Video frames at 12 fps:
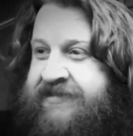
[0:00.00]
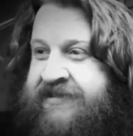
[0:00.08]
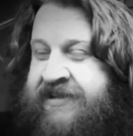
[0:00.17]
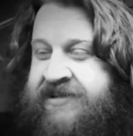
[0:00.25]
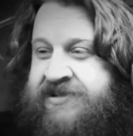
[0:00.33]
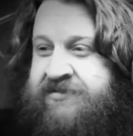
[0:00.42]
No,
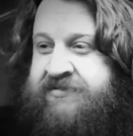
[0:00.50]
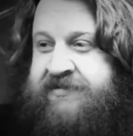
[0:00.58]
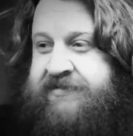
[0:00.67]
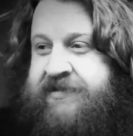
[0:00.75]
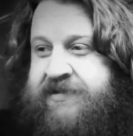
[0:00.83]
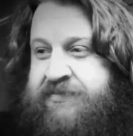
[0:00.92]
that's okay.
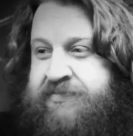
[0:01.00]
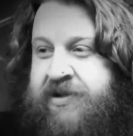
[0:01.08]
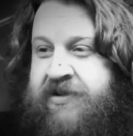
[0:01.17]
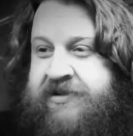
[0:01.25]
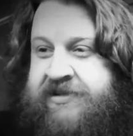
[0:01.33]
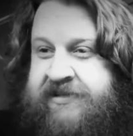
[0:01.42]
I'm gonna
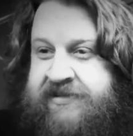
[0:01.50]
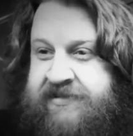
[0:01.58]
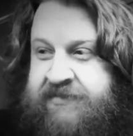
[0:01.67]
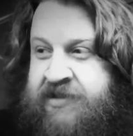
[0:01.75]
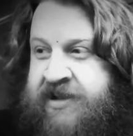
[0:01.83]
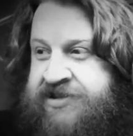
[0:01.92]
apologize.
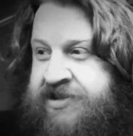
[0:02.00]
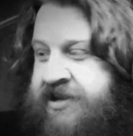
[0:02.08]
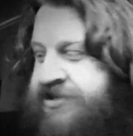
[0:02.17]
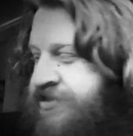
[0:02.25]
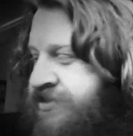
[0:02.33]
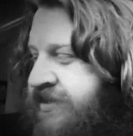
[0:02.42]
I'm glad you
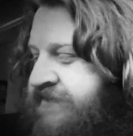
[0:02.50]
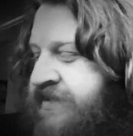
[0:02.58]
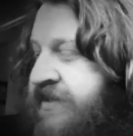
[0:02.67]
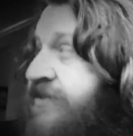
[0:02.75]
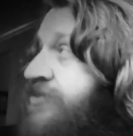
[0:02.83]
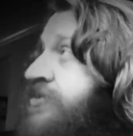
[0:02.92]
got your stuff
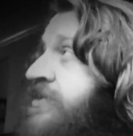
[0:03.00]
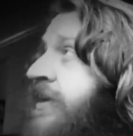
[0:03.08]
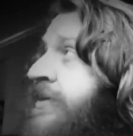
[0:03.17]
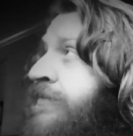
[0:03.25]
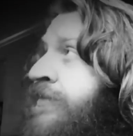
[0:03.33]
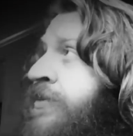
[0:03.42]
done. Did you take
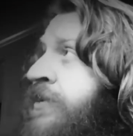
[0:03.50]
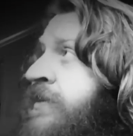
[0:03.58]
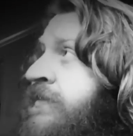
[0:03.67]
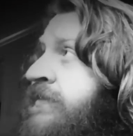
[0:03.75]
your phone in?